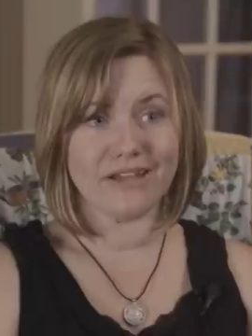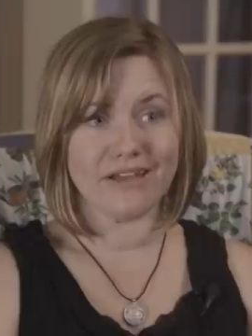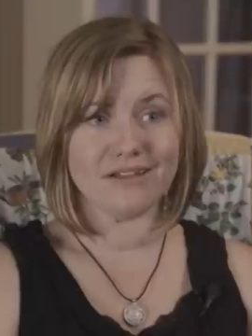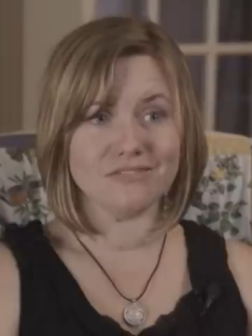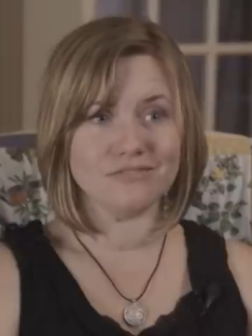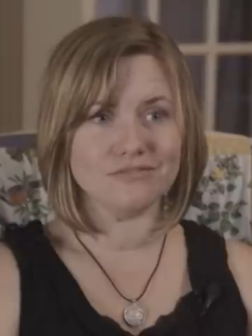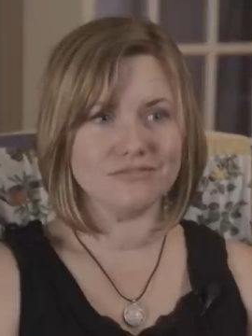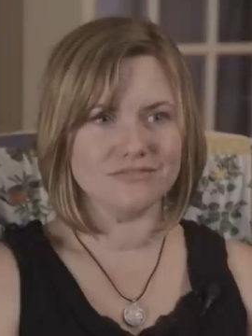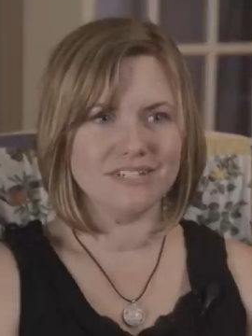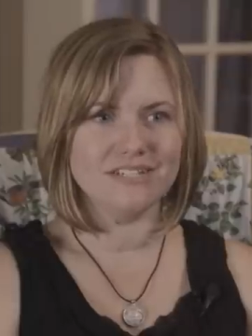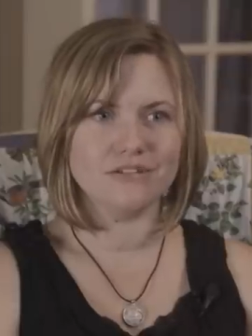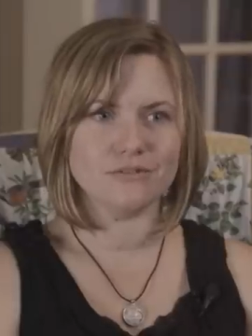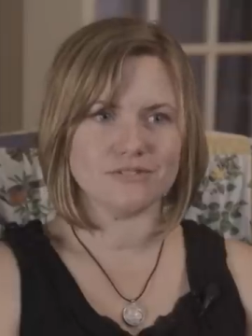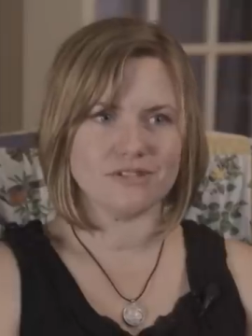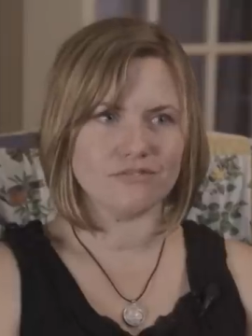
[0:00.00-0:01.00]
to have, you
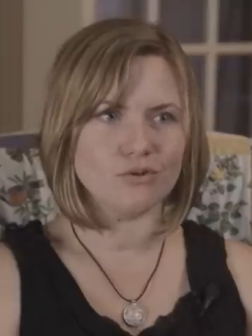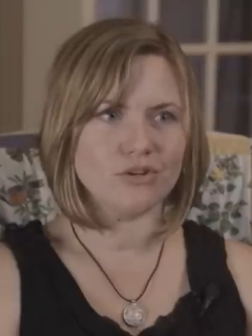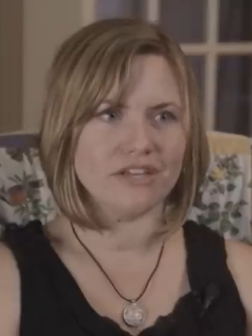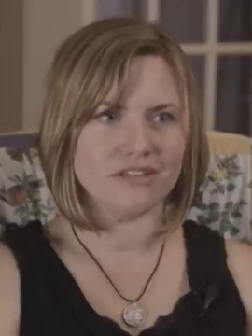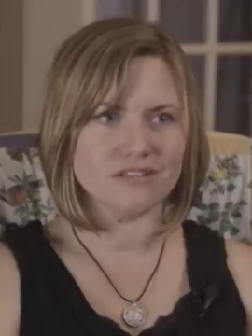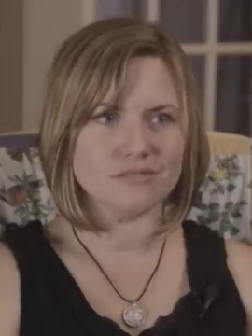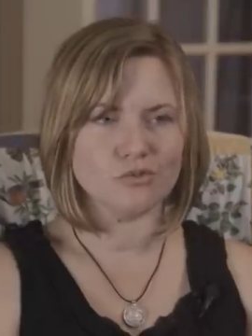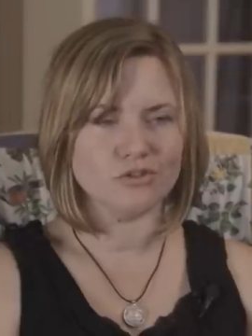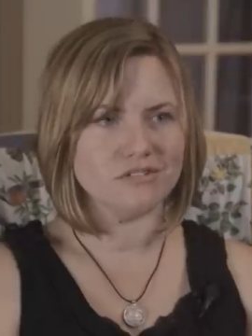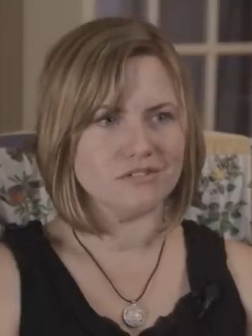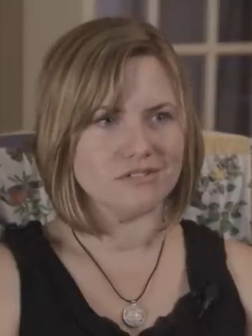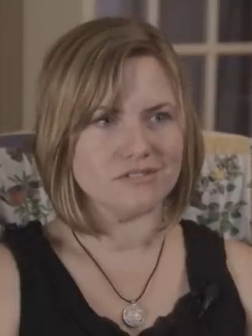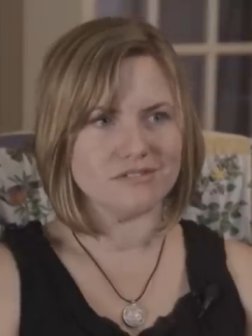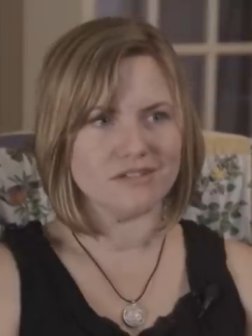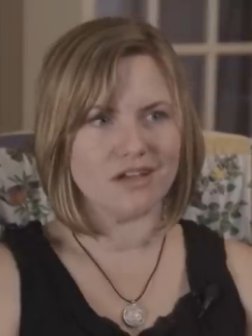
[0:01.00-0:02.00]
know, several kids, more than
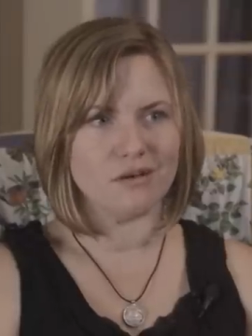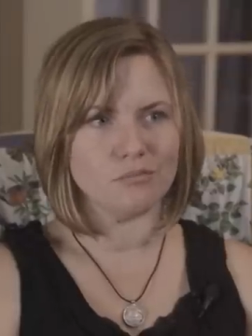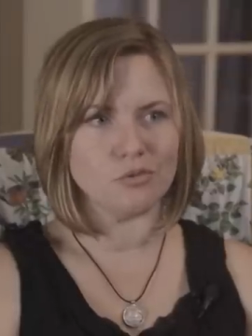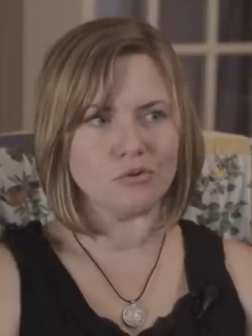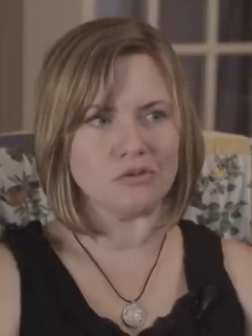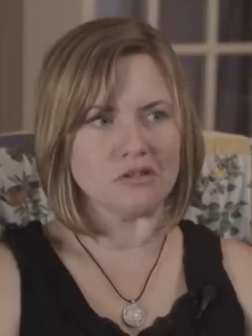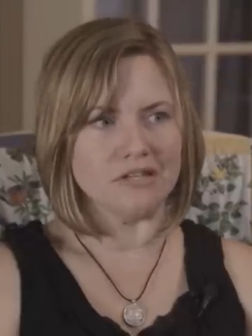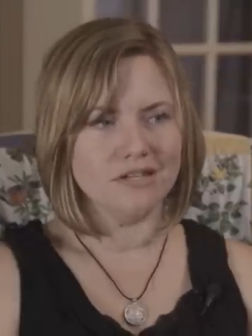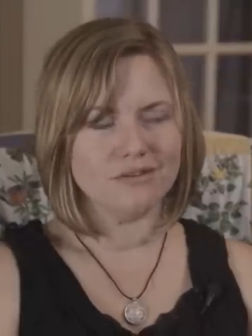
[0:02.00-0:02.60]
just a couple.